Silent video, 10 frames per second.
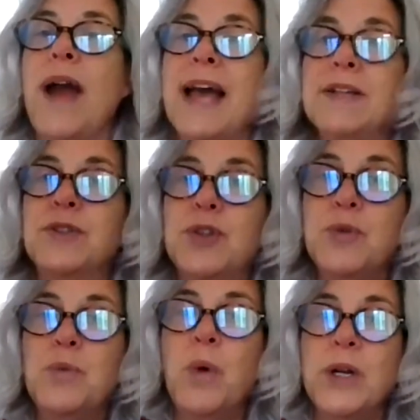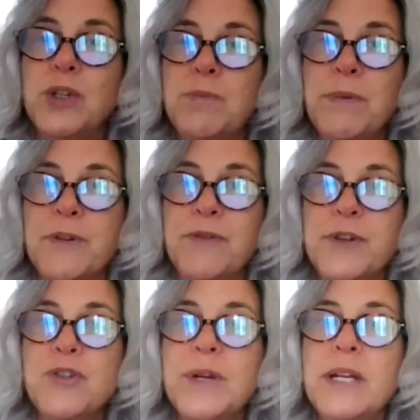As to what should be
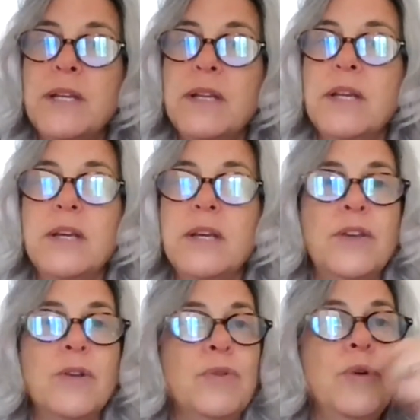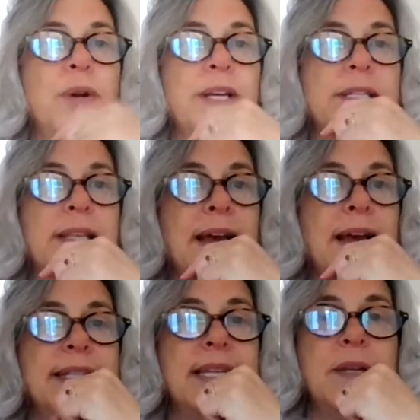refrigerated, you'll notice that
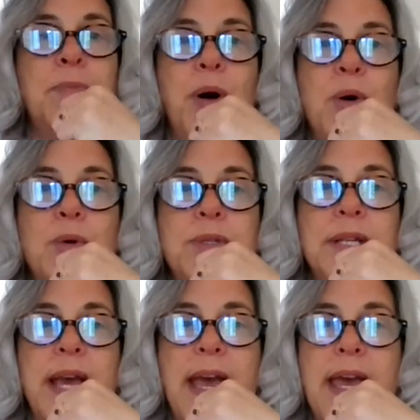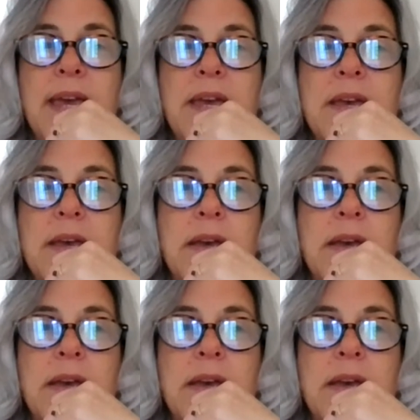I did post a